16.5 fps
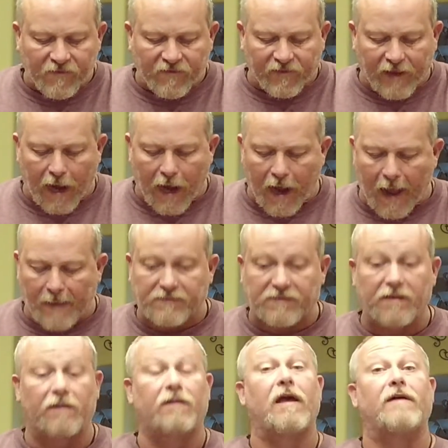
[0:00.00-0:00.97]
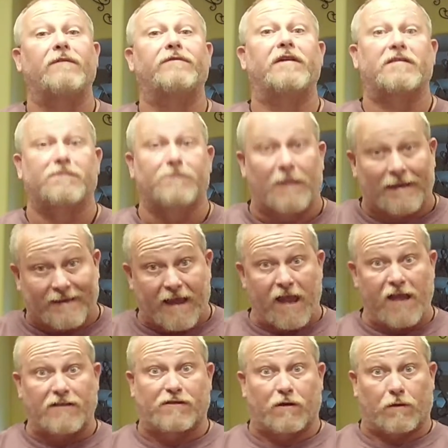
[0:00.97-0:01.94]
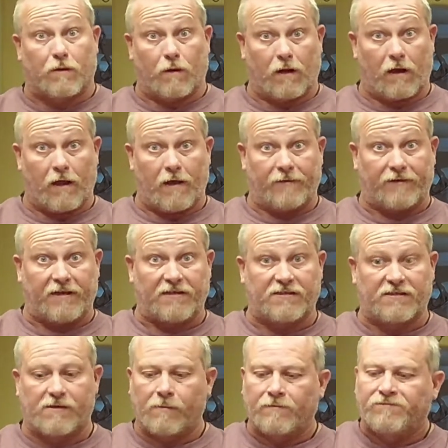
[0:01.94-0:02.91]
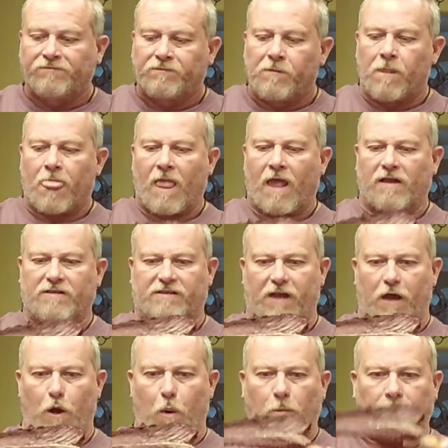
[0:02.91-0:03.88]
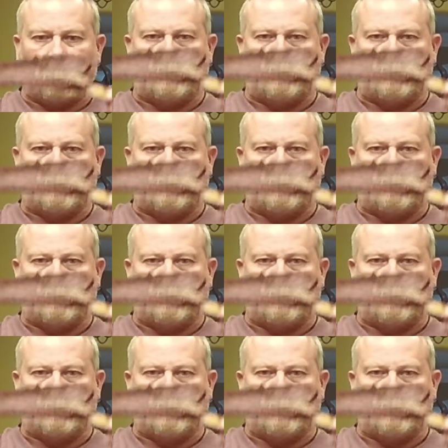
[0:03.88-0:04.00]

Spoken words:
I absolutely love this. My guests are going to love this. So,